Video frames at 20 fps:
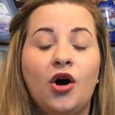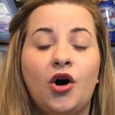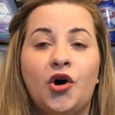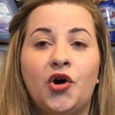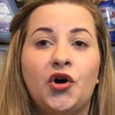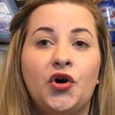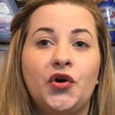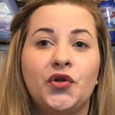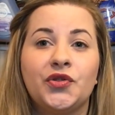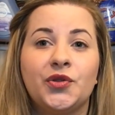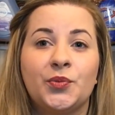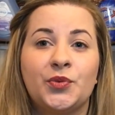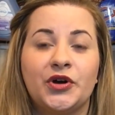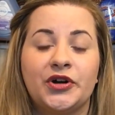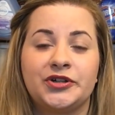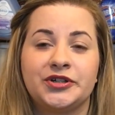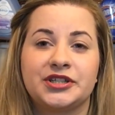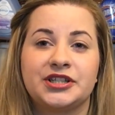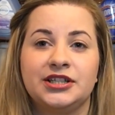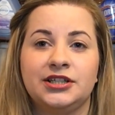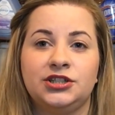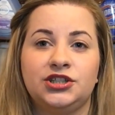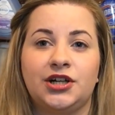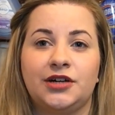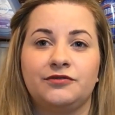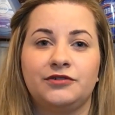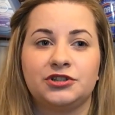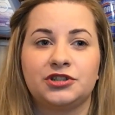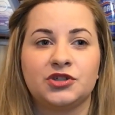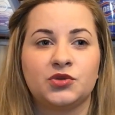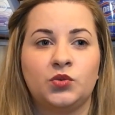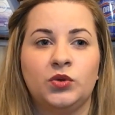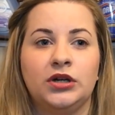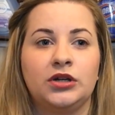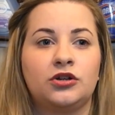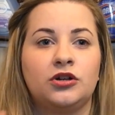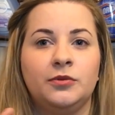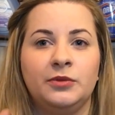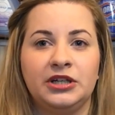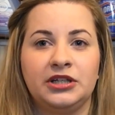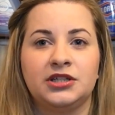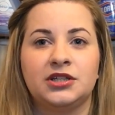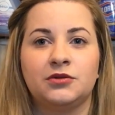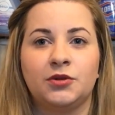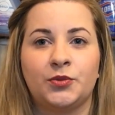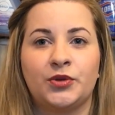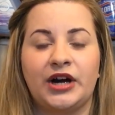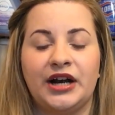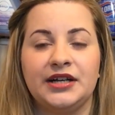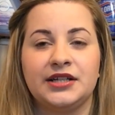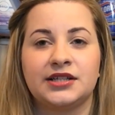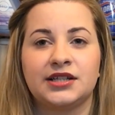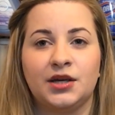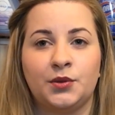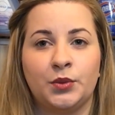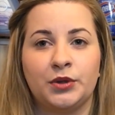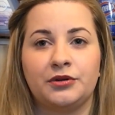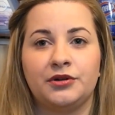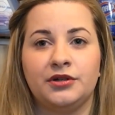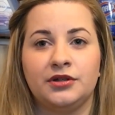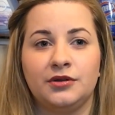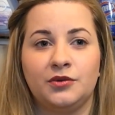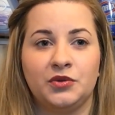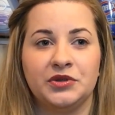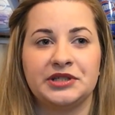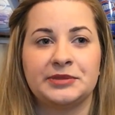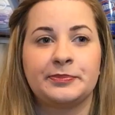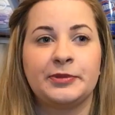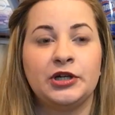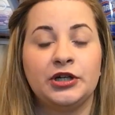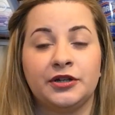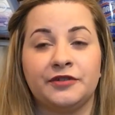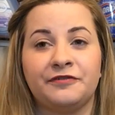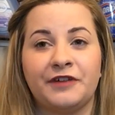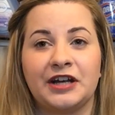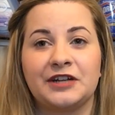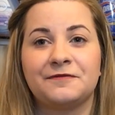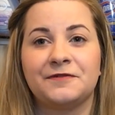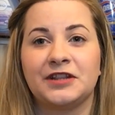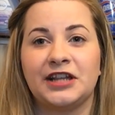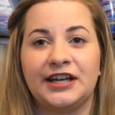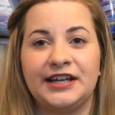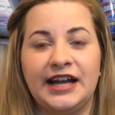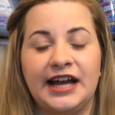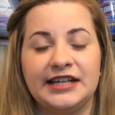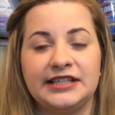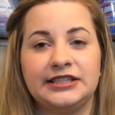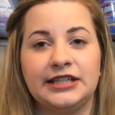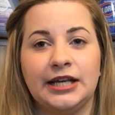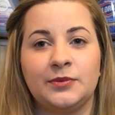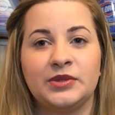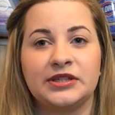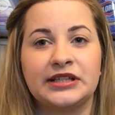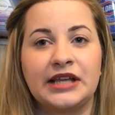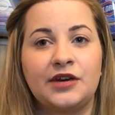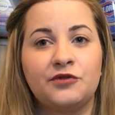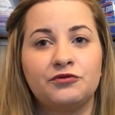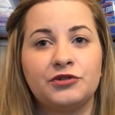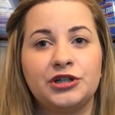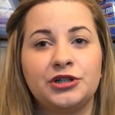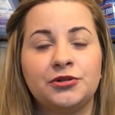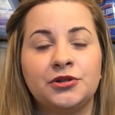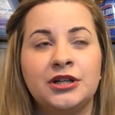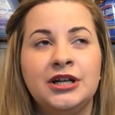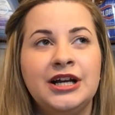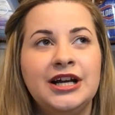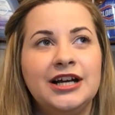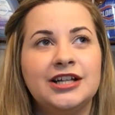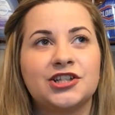or the products in general just weren't coming to a price that was perfect for that 98% rule.